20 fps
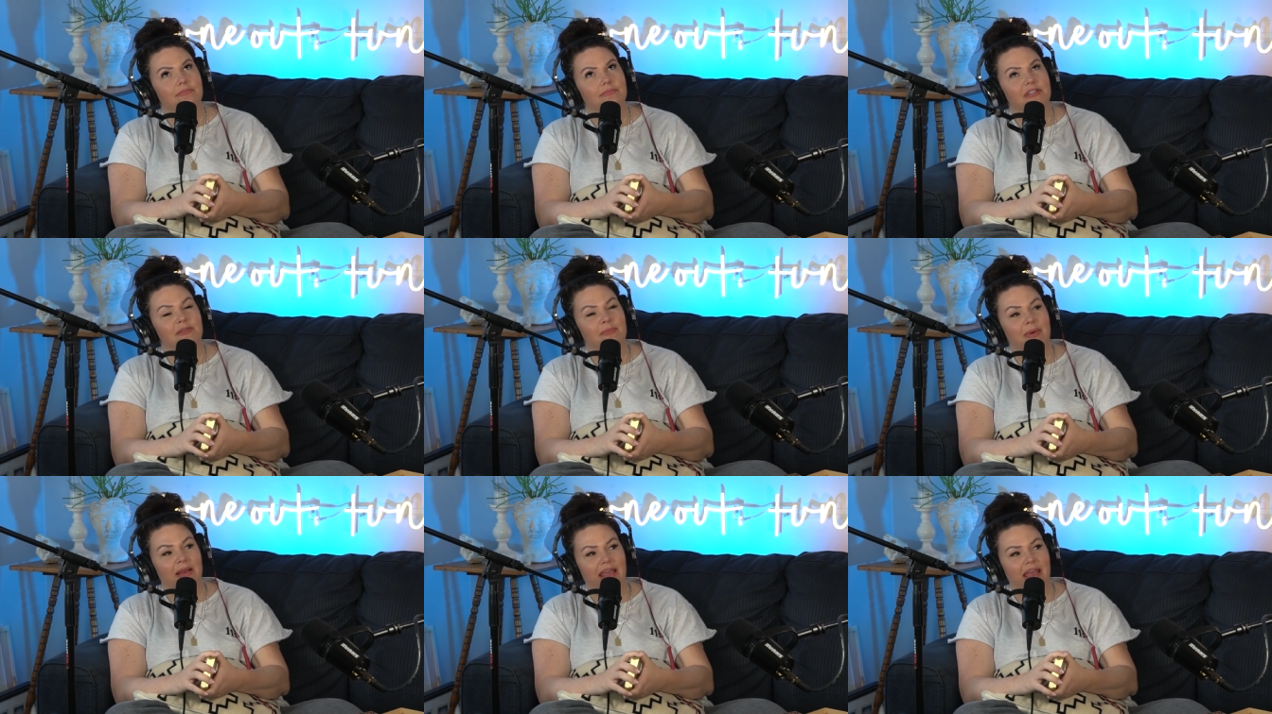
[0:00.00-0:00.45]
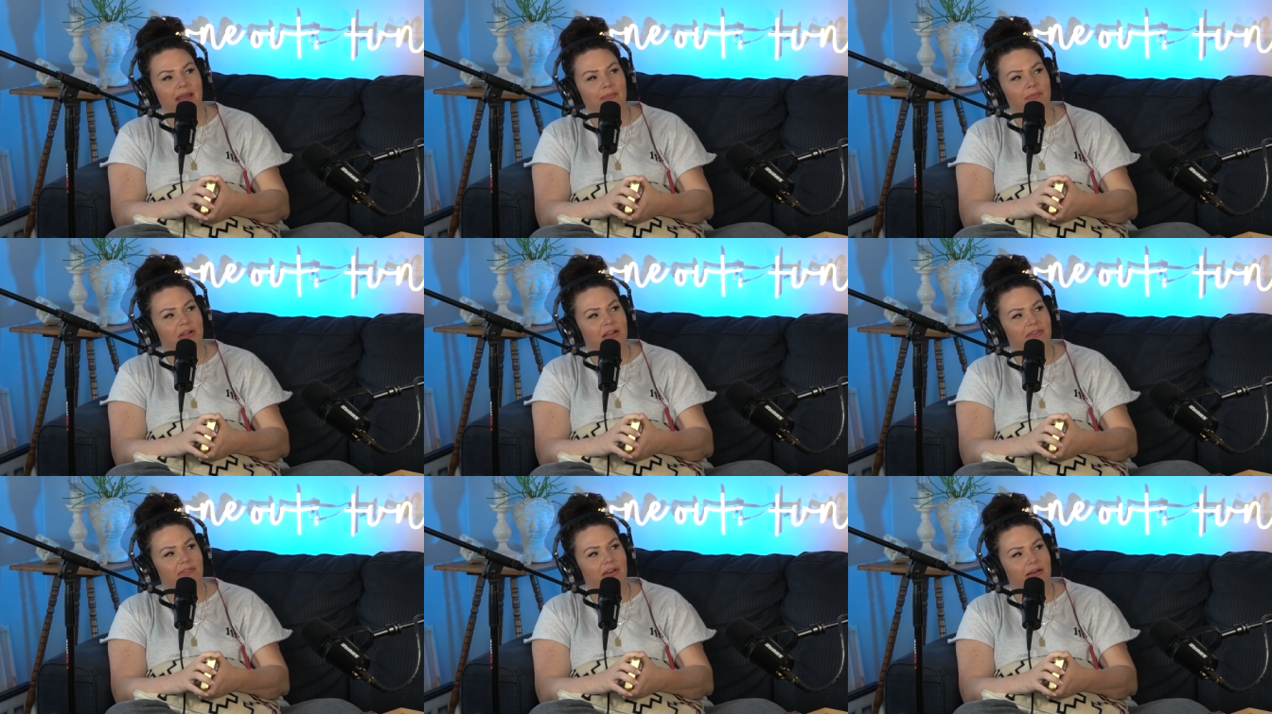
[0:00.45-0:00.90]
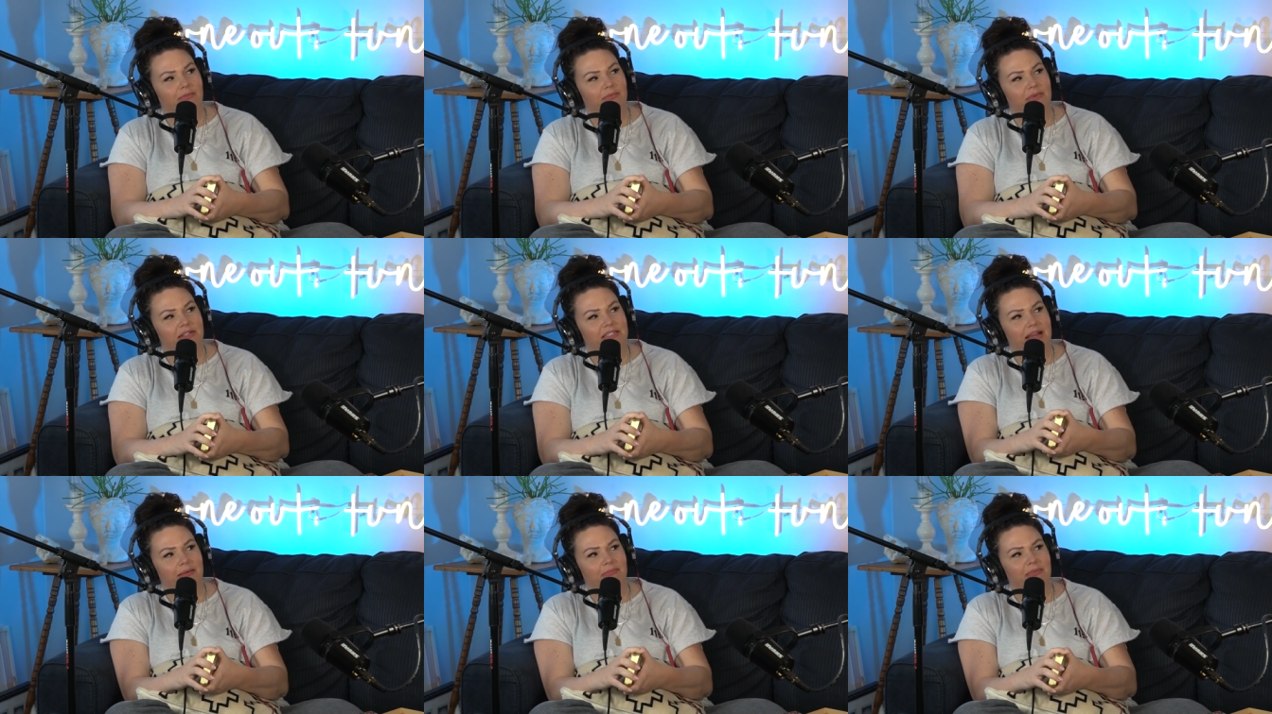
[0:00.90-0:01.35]
did my camera give out?
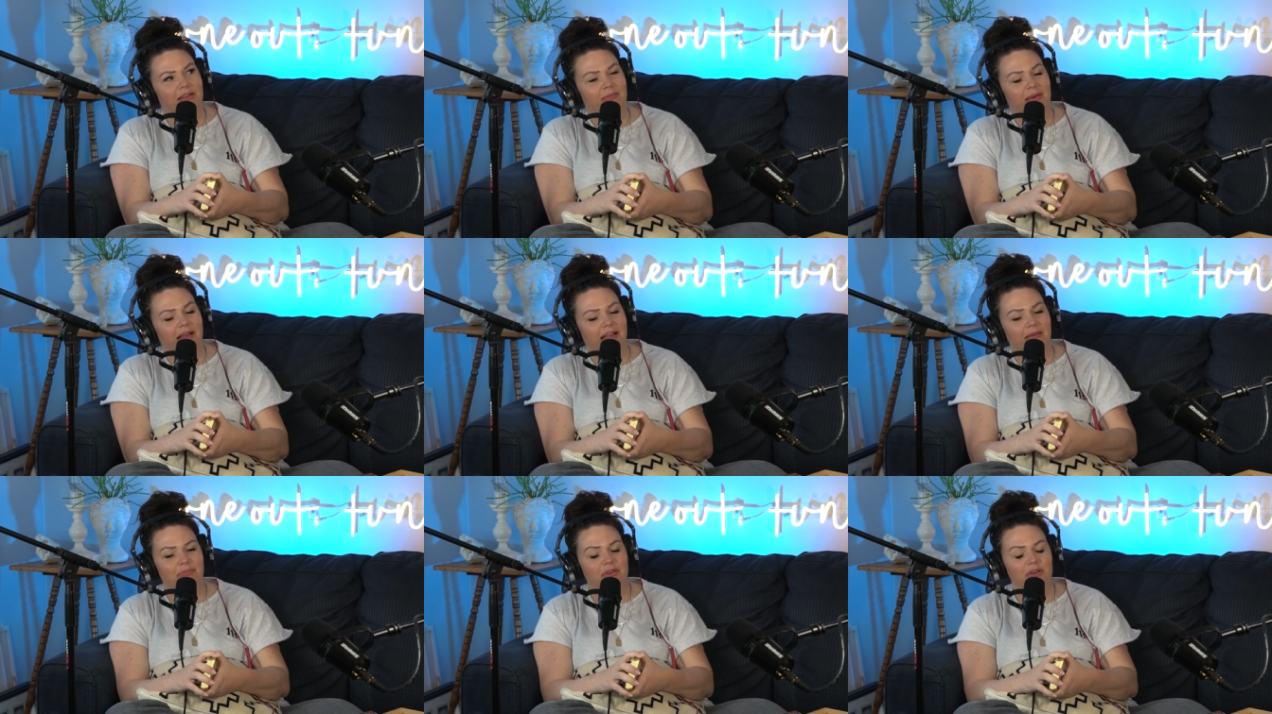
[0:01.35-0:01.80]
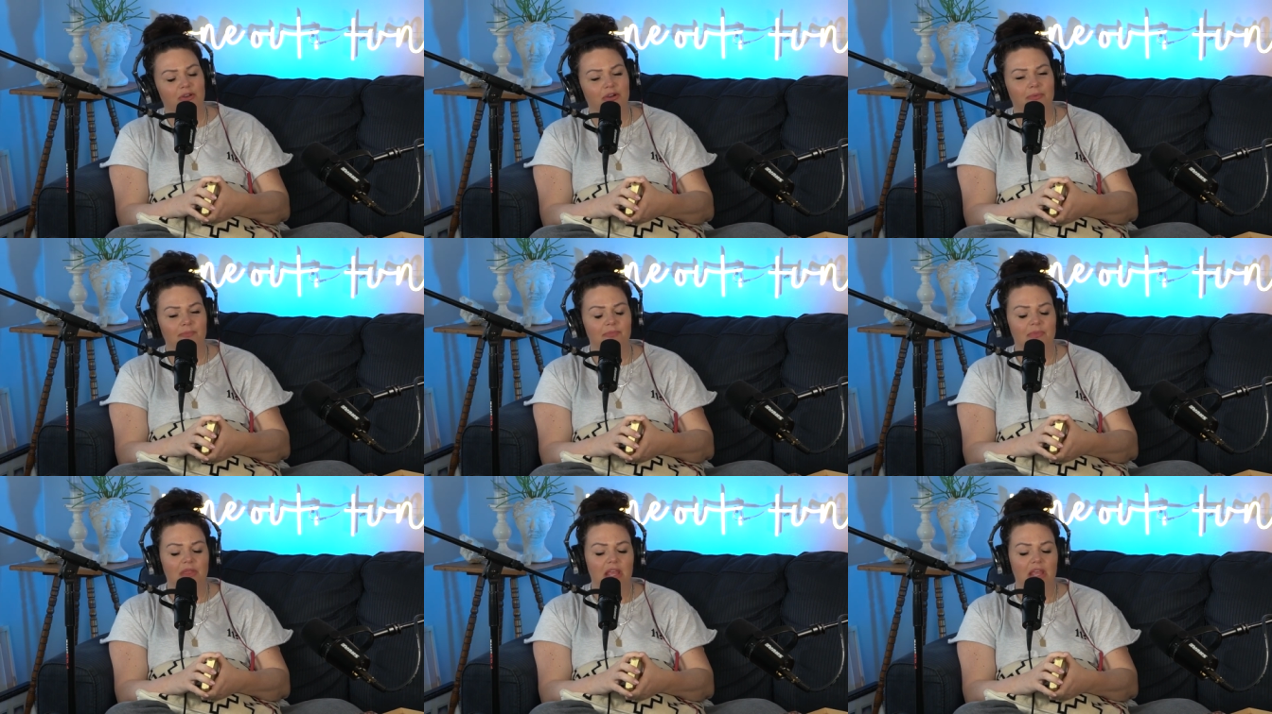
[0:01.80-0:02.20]
What's happening? My computer?